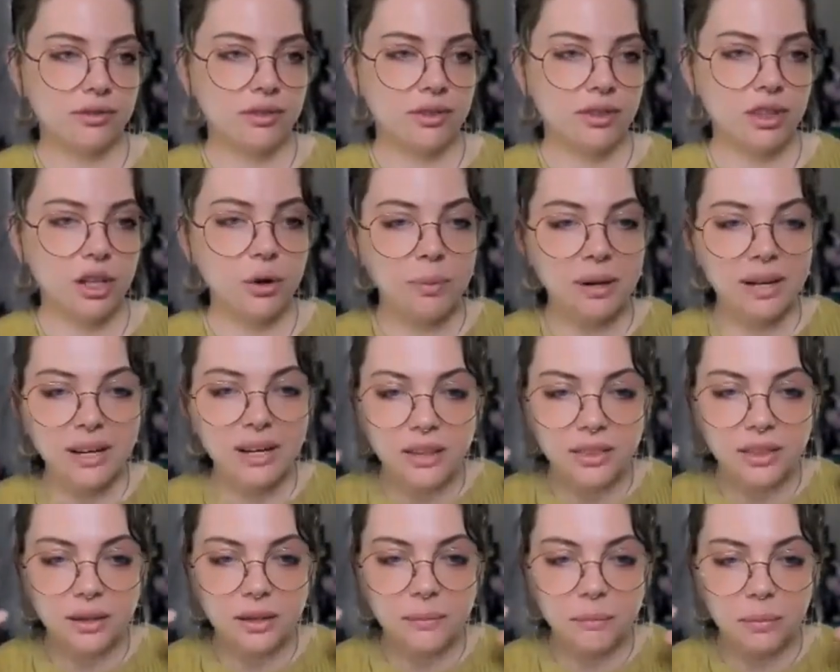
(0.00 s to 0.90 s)
There'll be
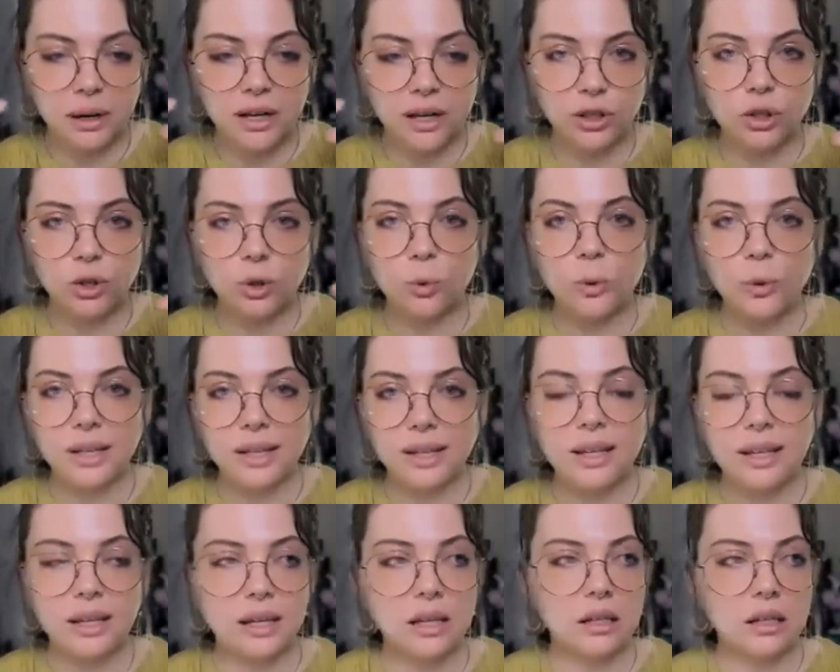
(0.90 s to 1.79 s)
nothing but you in
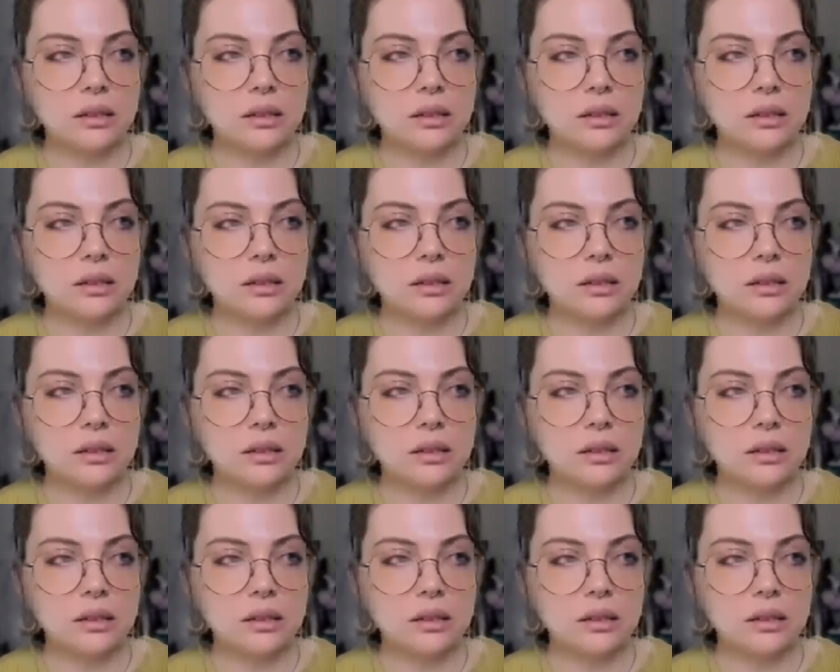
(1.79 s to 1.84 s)
here.